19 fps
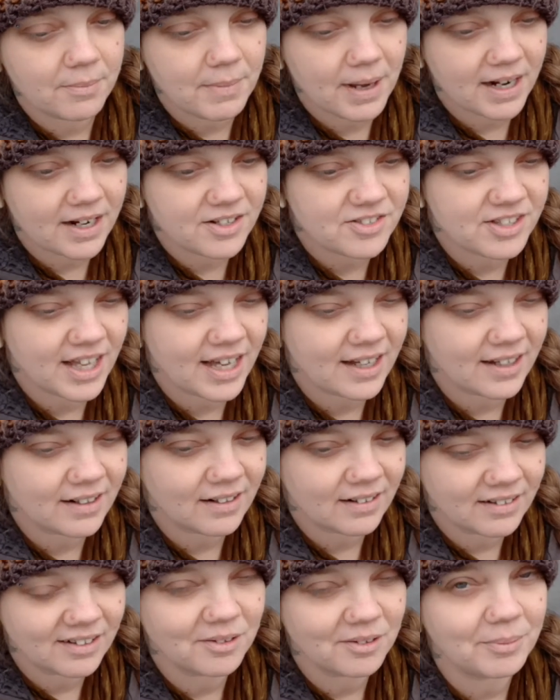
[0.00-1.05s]
manage that
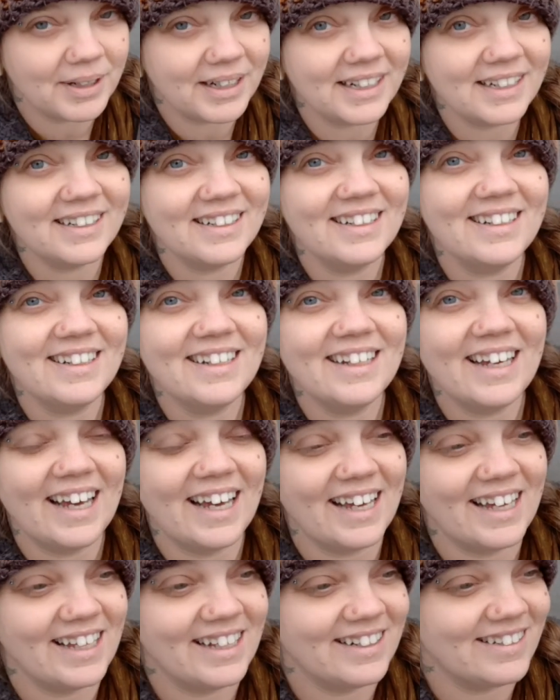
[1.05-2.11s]
a little bit,
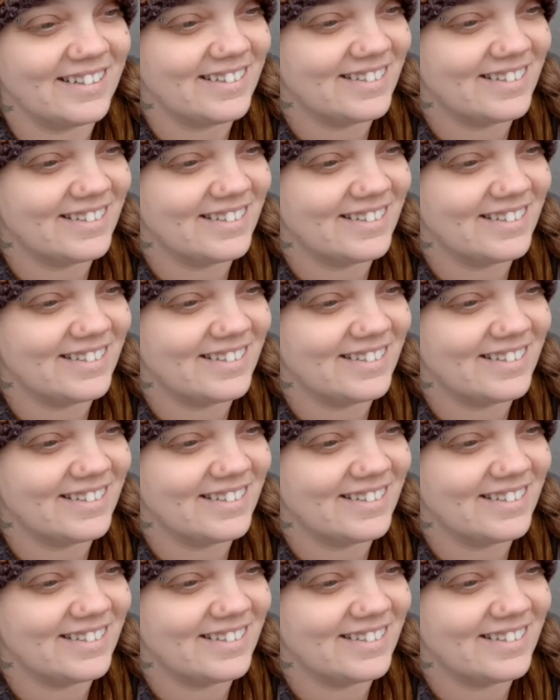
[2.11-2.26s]
and